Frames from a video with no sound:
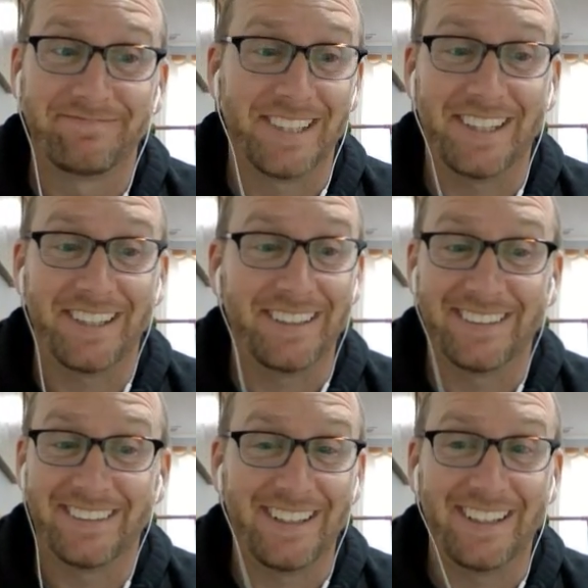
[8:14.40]
That
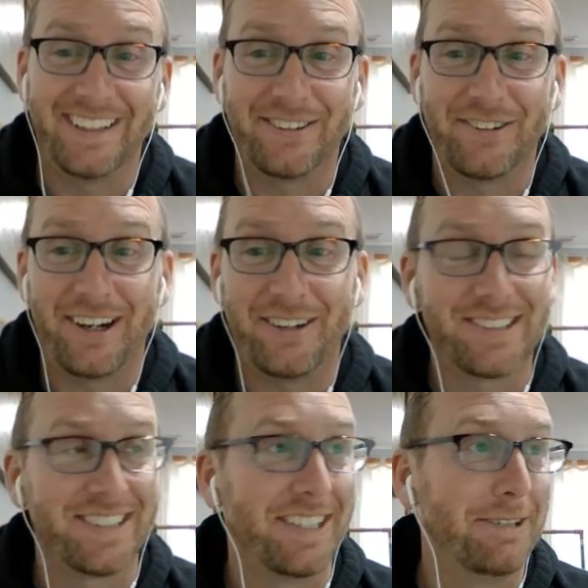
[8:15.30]
ain't no Iowa
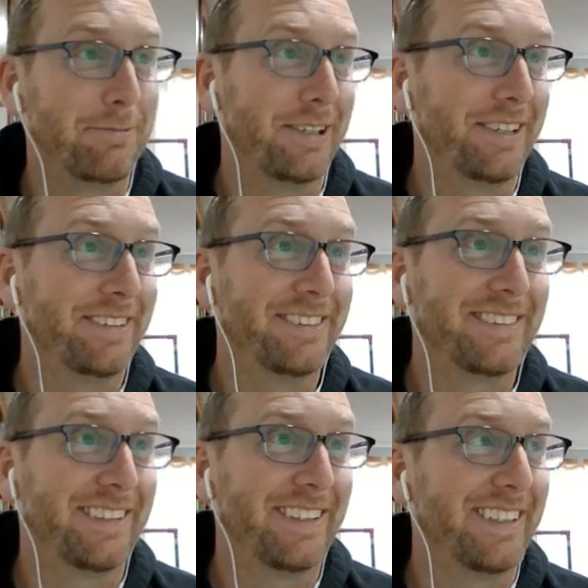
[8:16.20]
State, man.
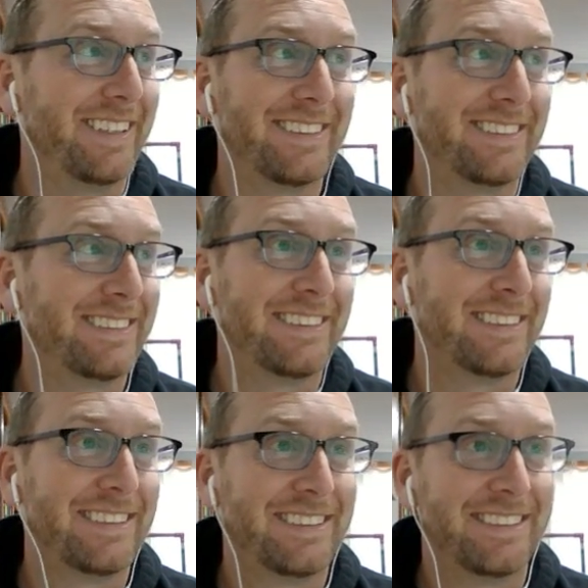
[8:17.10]
Like,
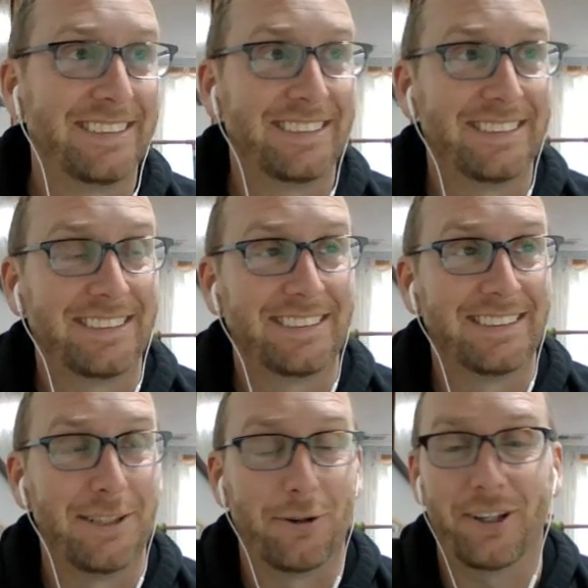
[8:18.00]

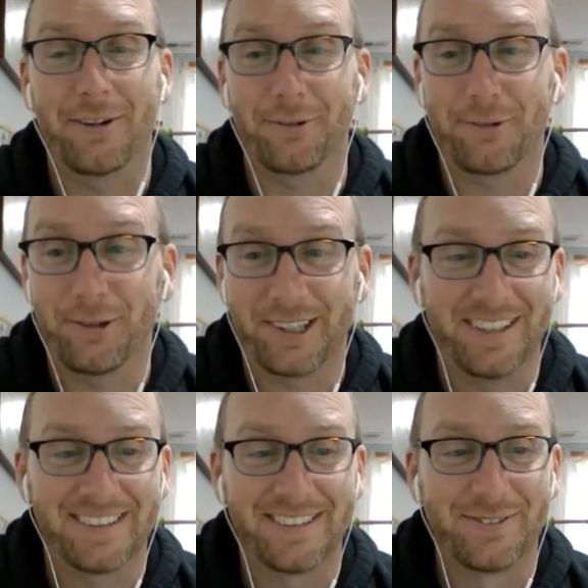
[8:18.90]
no lateral
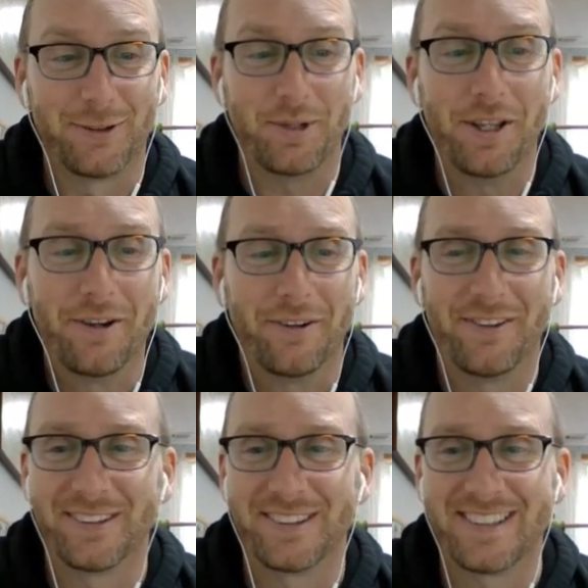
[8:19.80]
quickness from either of
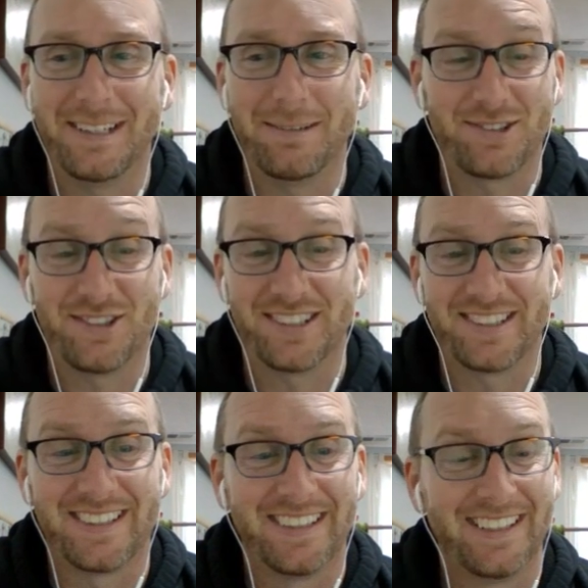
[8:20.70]
those teams.
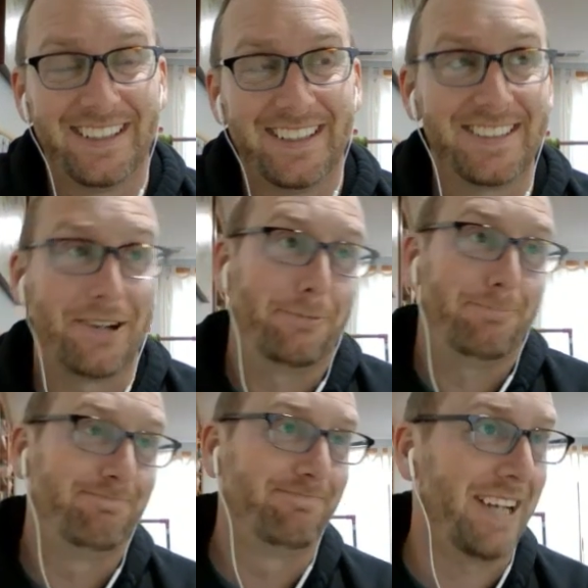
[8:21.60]

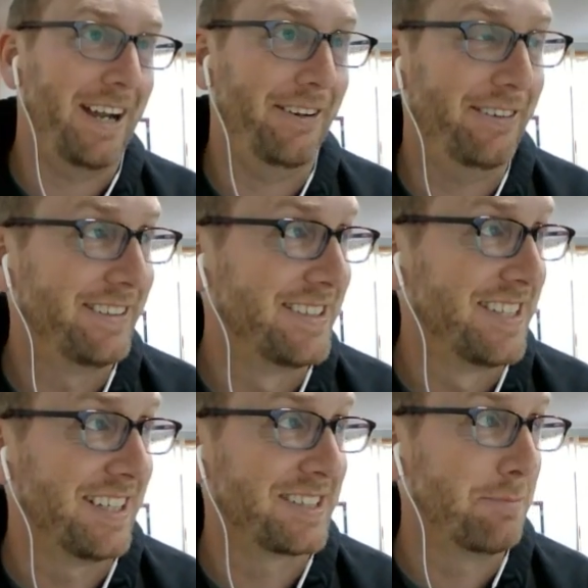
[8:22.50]
So I don't know. This
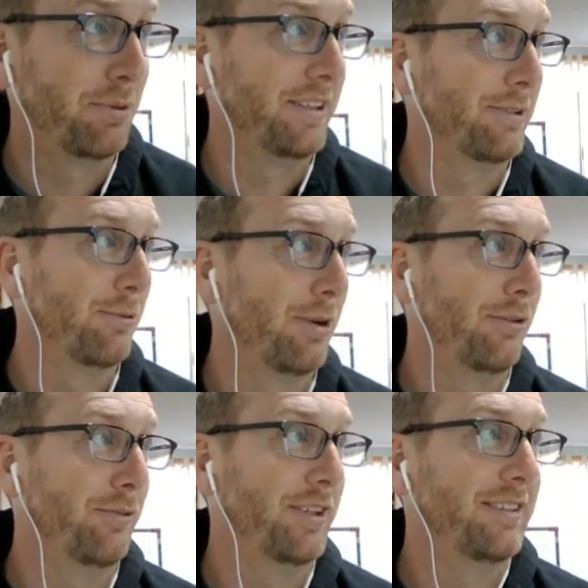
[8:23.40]
thing is completely
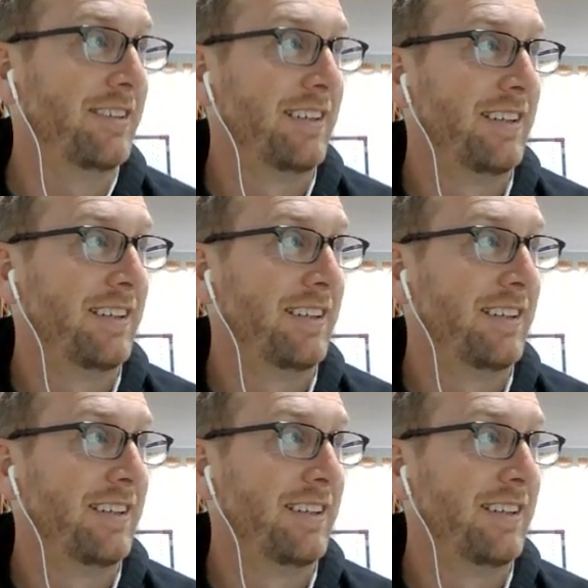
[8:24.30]
irrelevant.